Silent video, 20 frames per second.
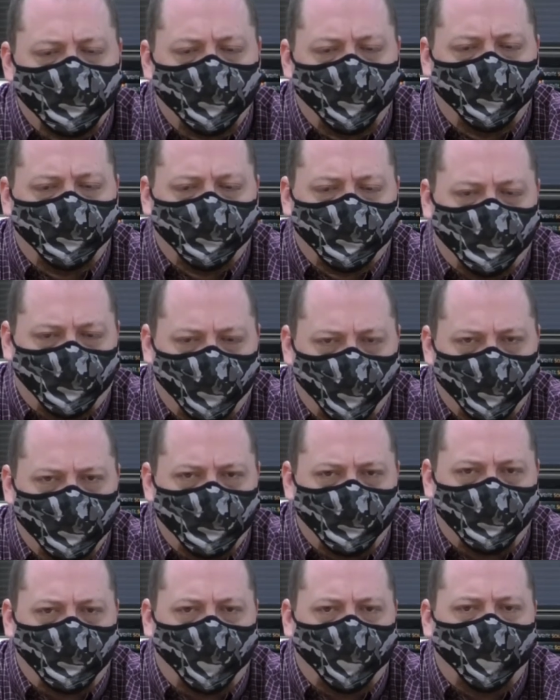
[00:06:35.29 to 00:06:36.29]
in the
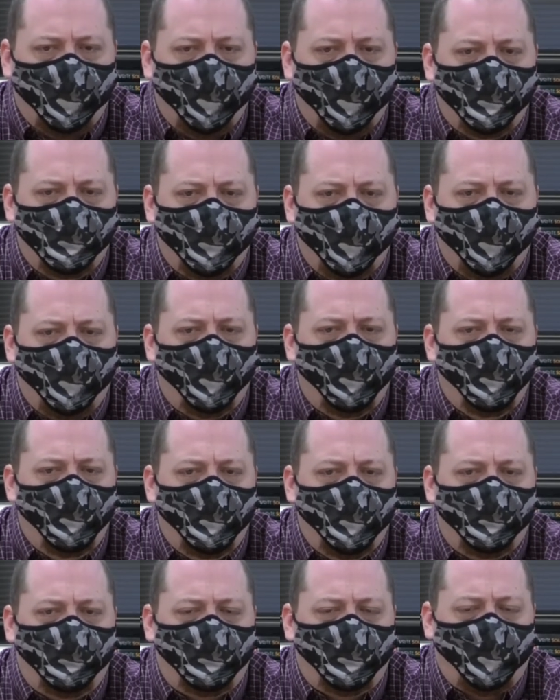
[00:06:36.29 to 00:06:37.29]
current spot I am now,
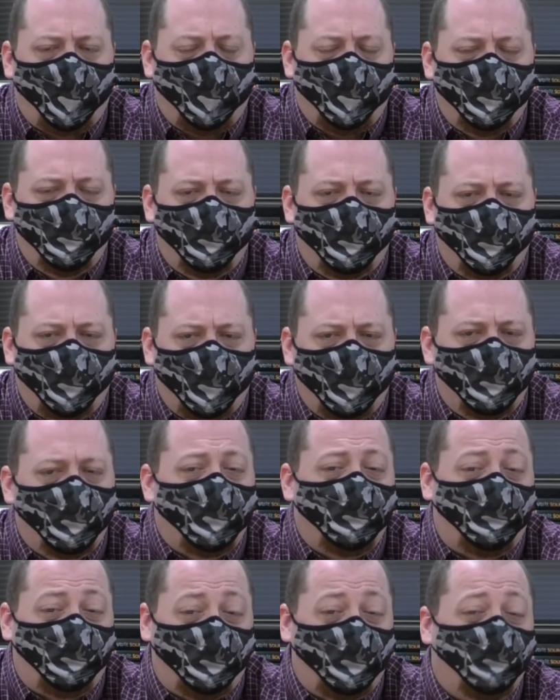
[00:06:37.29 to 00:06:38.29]
which I very
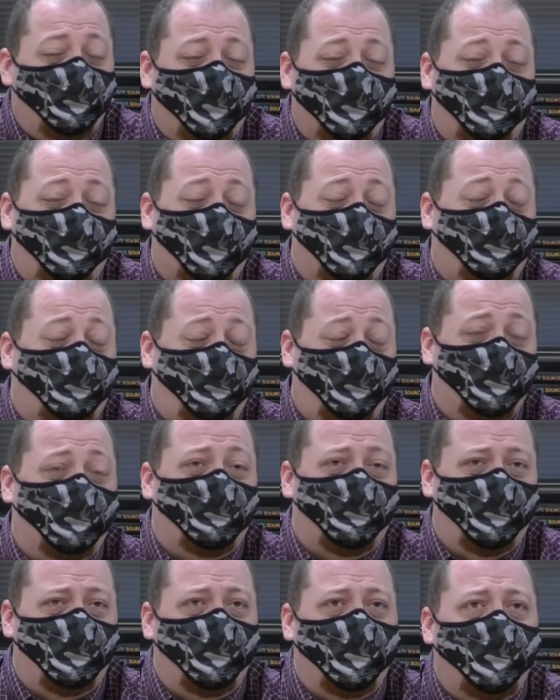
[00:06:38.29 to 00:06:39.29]
much see myself still
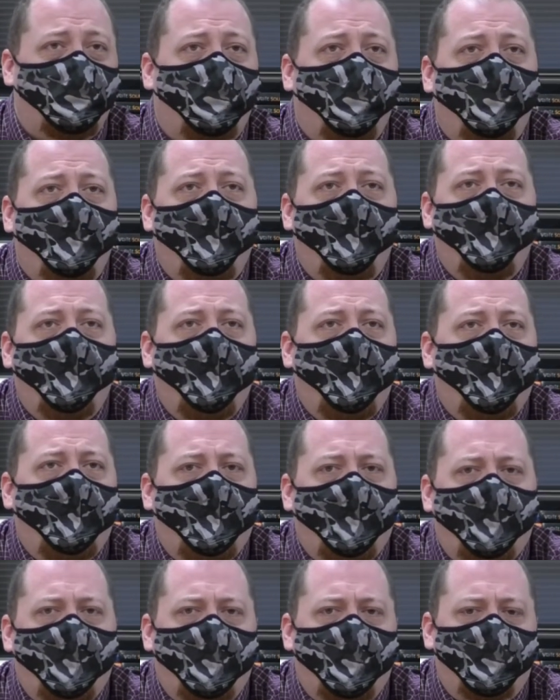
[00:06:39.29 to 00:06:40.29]
doing.
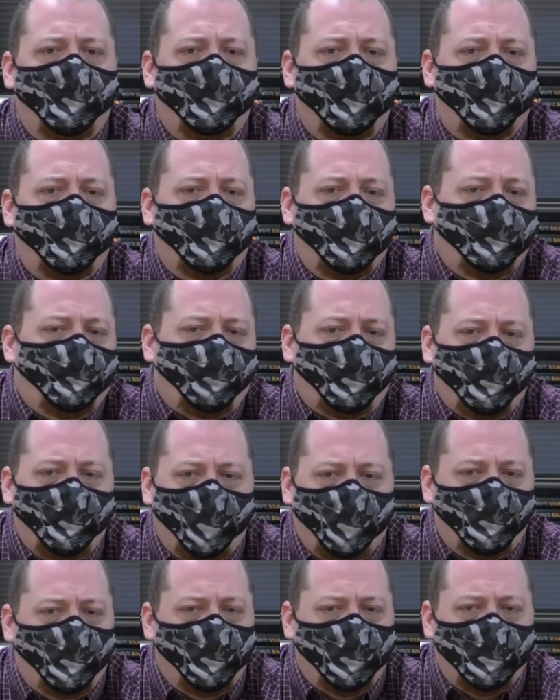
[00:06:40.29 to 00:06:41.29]
Eventually,
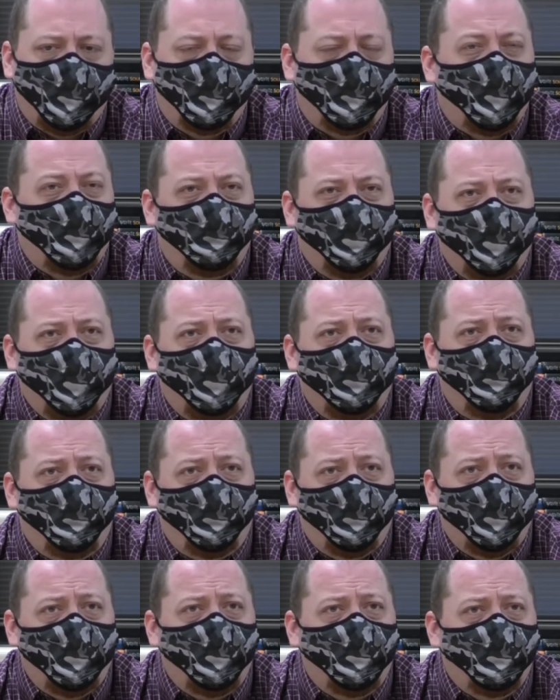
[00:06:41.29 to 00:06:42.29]
I want to get my
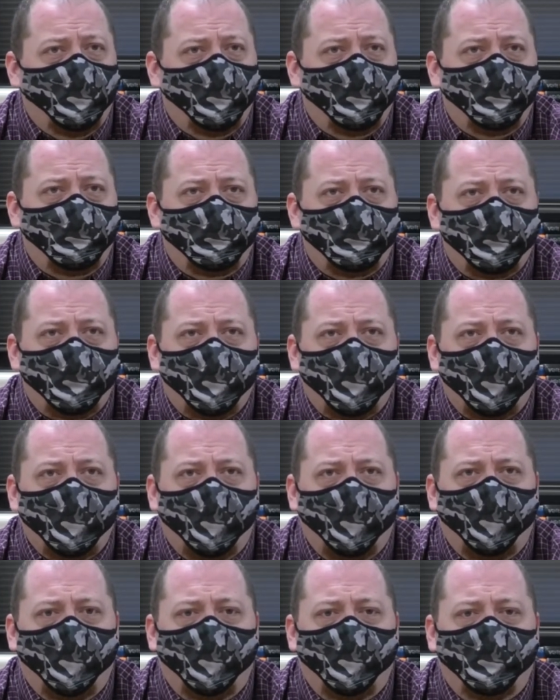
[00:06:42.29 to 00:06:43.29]
PhD.
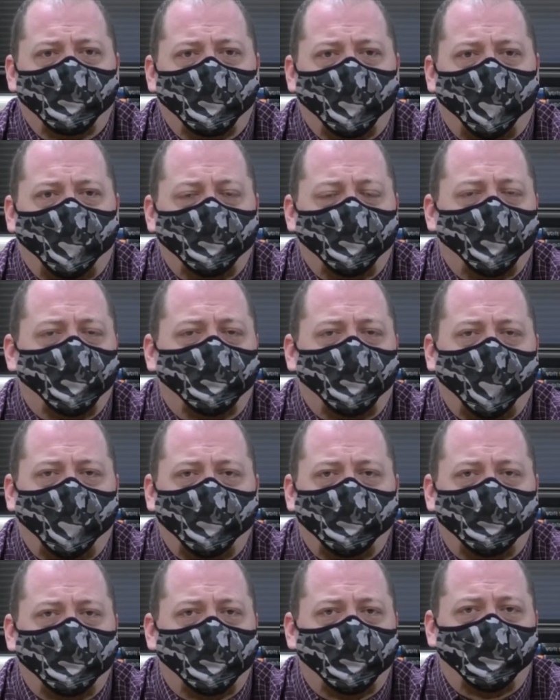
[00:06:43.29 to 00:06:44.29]
I love the
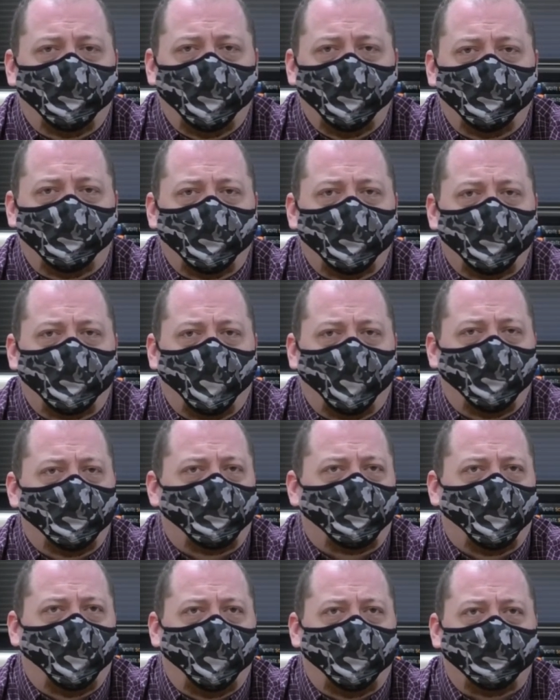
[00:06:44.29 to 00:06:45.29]
idea of teaching
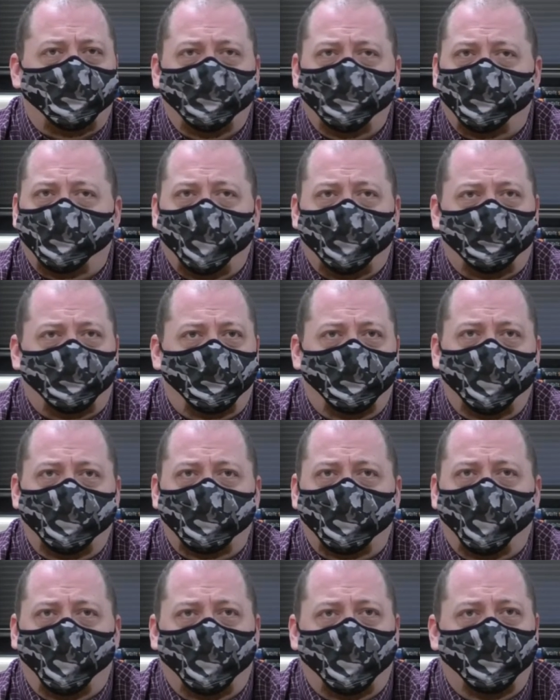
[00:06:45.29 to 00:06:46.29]
college classes. That's been
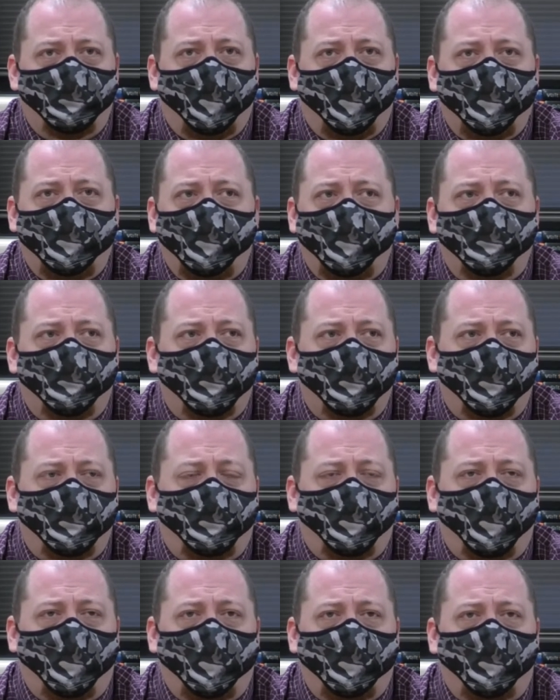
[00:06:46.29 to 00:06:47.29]
a goal of mine even
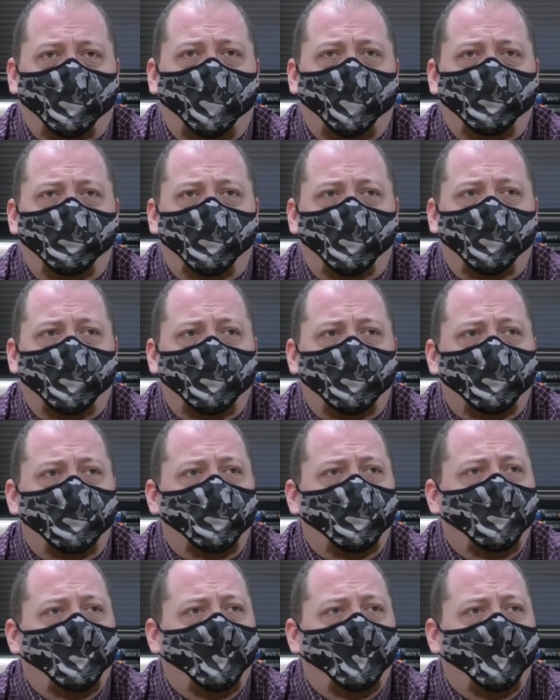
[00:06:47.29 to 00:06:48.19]
before I graduated.